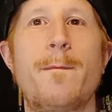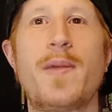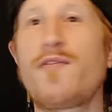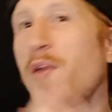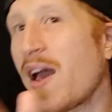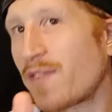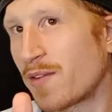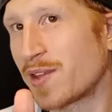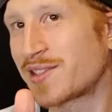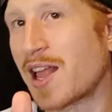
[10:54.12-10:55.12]
But if you have
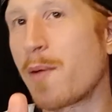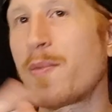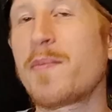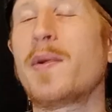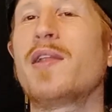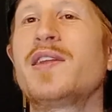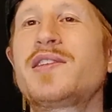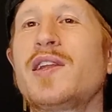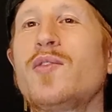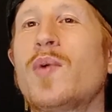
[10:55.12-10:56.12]
given this album a
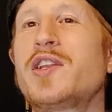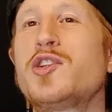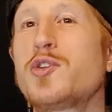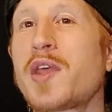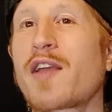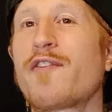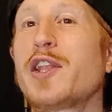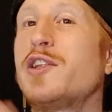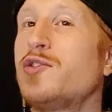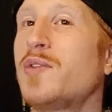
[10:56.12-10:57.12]
listen, what did you think of
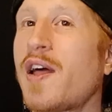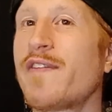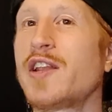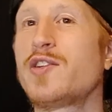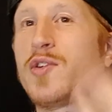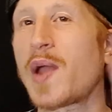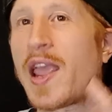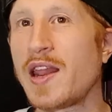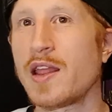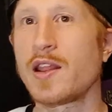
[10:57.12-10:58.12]
it? Did you love it? Did you
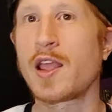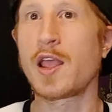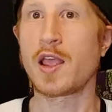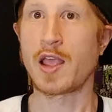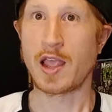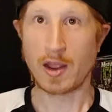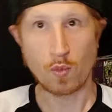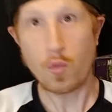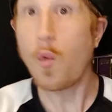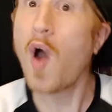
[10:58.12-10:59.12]
hate it?
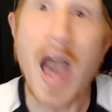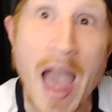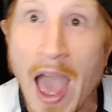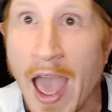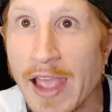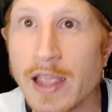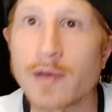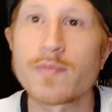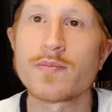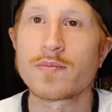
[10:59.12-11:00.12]
And why?
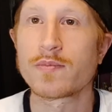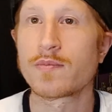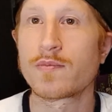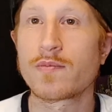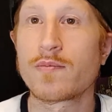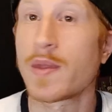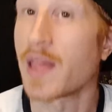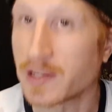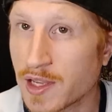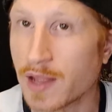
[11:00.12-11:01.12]
And
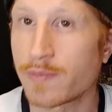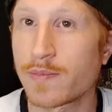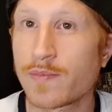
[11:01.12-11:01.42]
that's it.